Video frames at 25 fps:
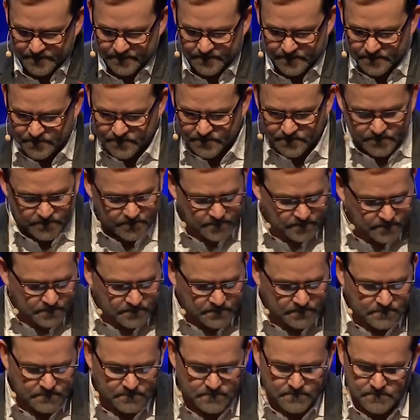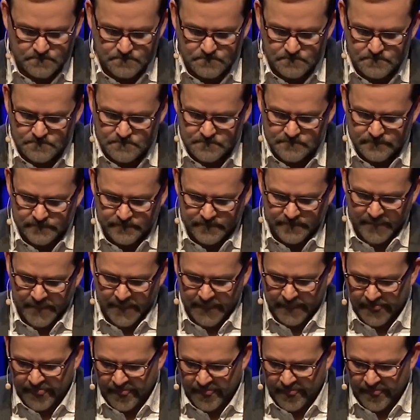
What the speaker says: Nothing is said.